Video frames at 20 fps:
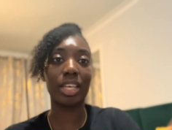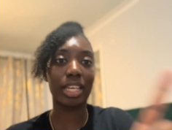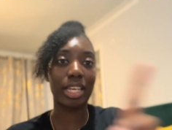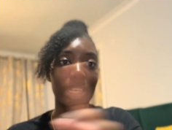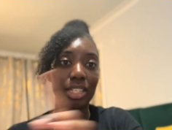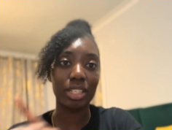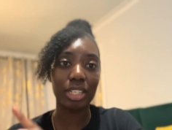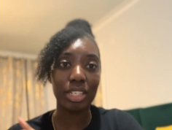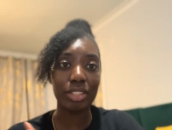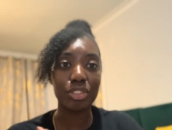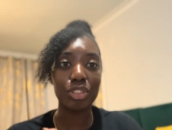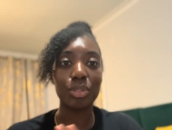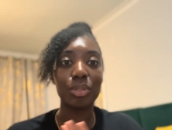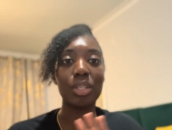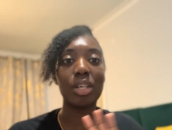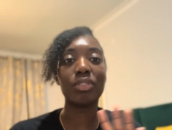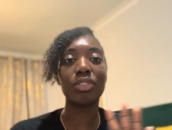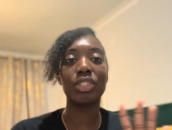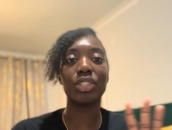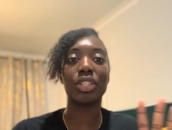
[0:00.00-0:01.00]
gives you
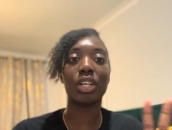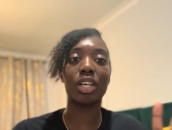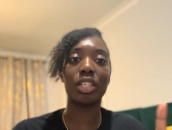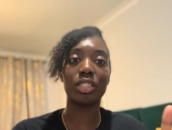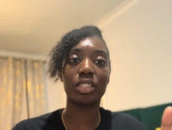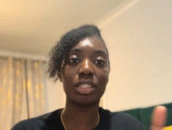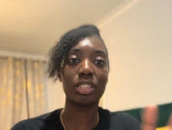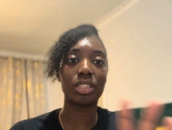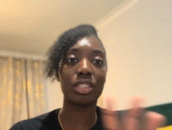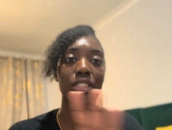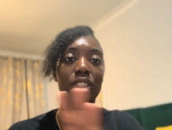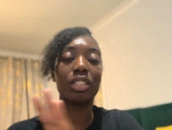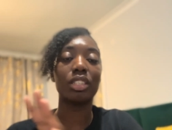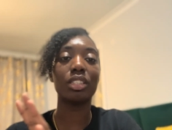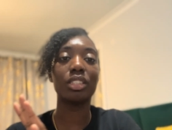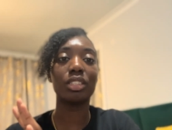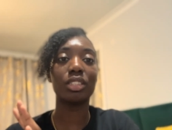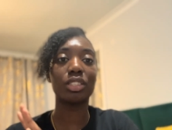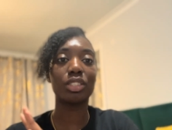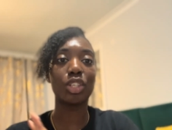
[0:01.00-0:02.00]
another chance to
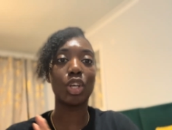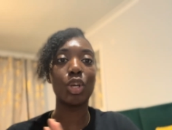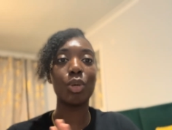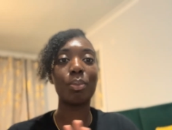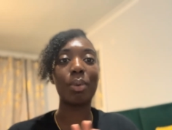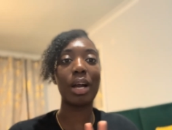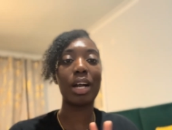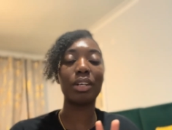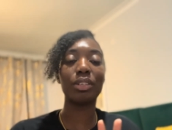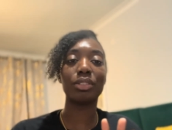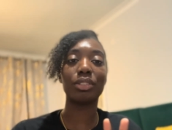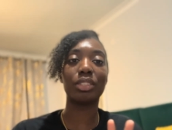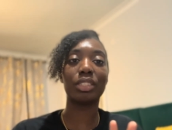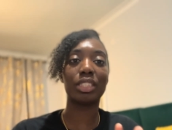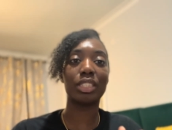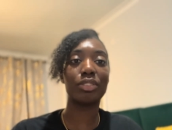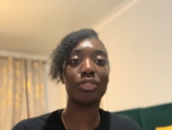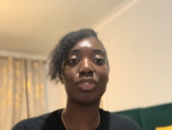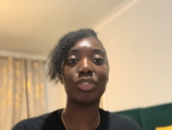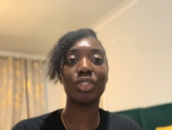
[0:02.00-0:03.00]
scope out the
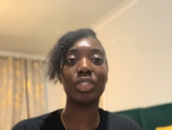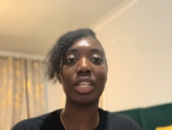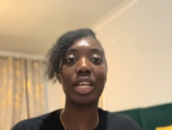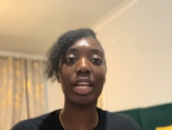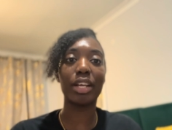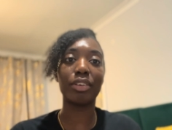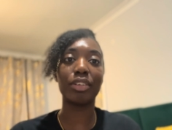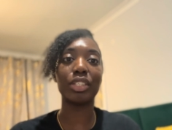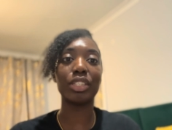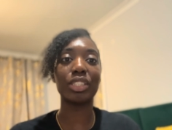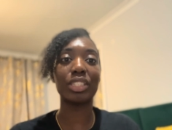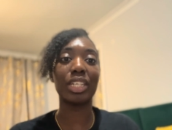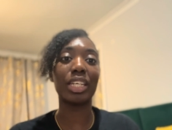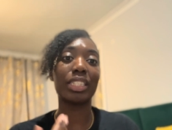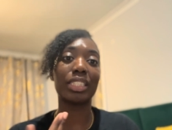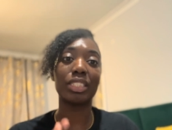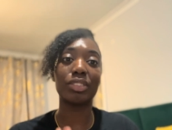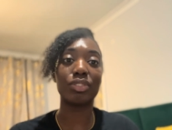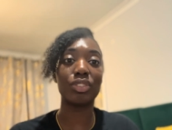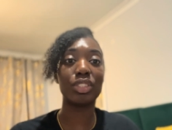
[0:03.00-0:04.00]
different areas and
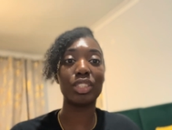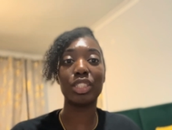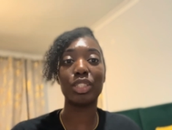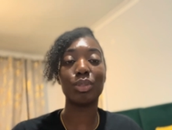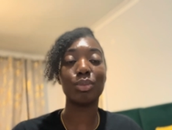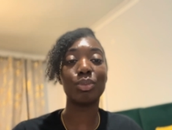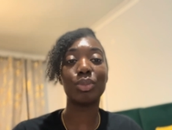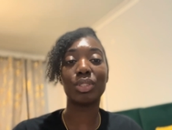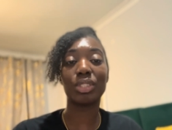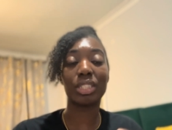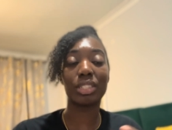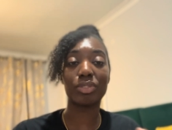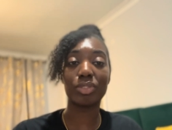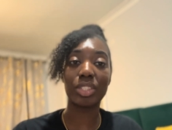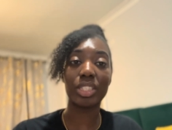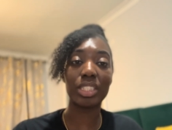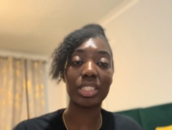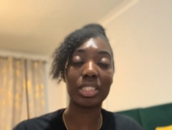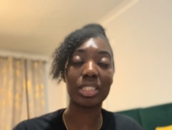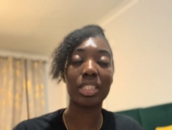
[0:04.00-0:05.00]
activities and what there
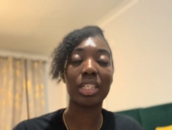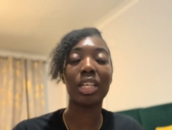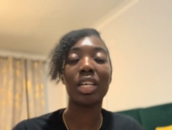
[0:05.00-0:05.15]
is,